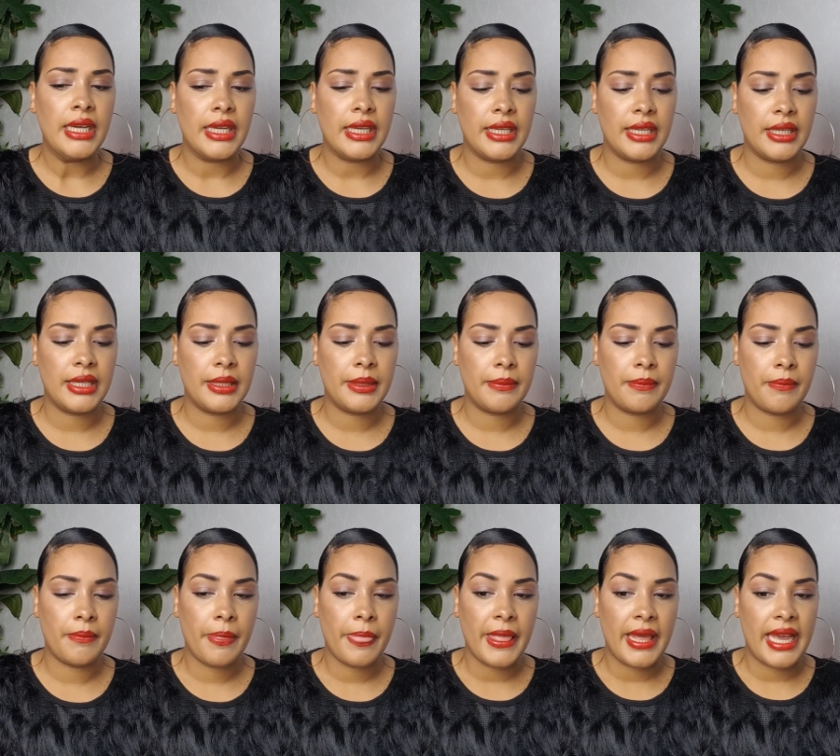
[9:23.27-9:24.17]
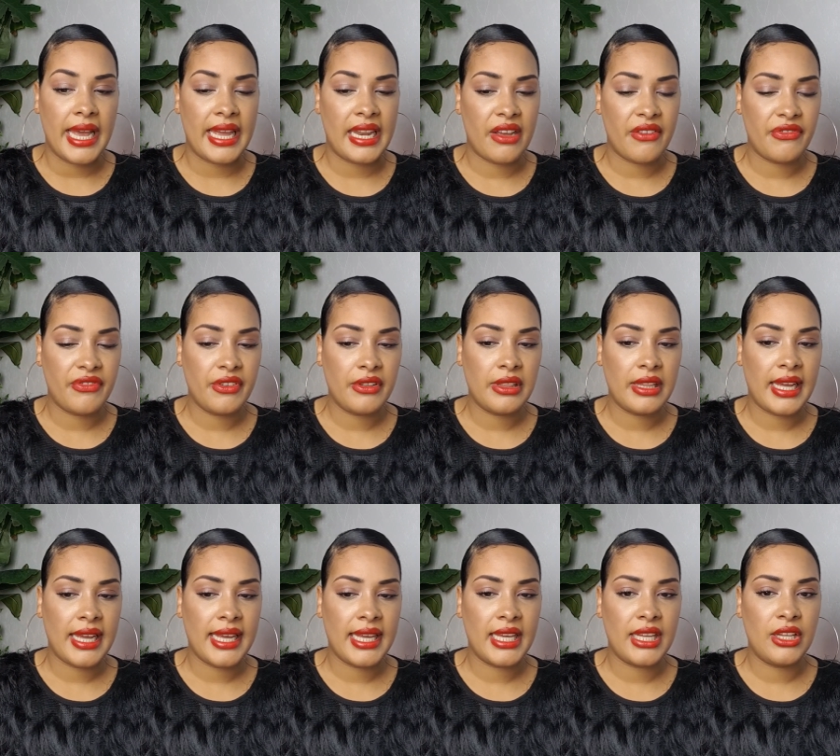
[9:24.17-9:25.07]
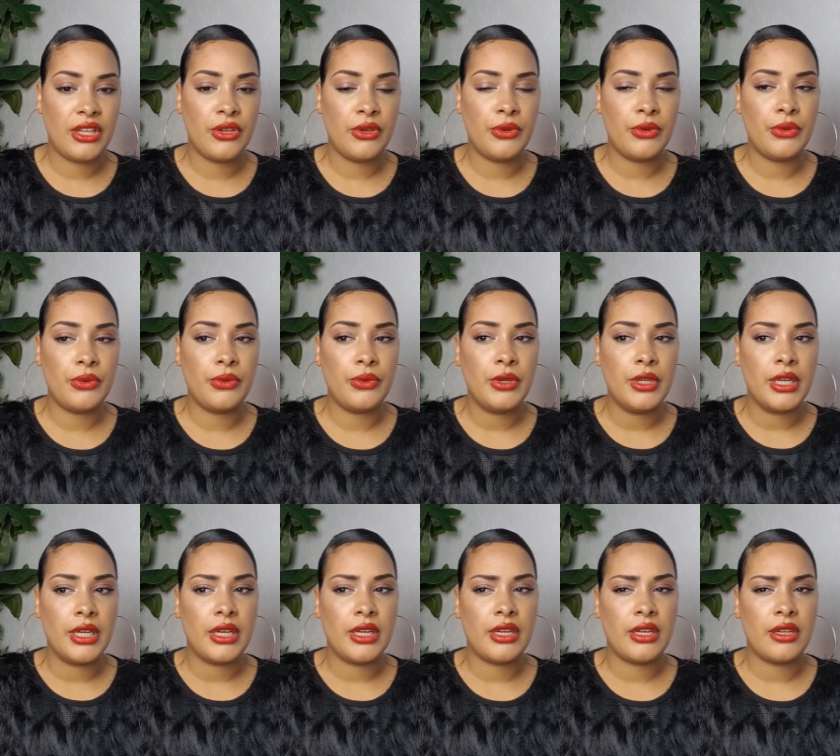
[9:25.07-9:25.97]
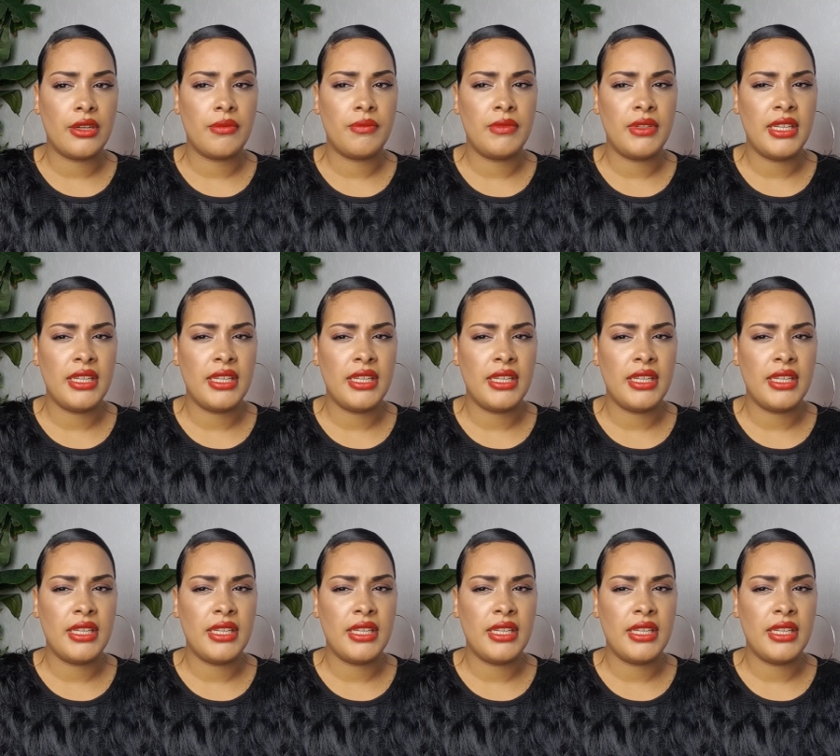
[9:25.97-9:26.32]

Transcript: um, and I feel like you um,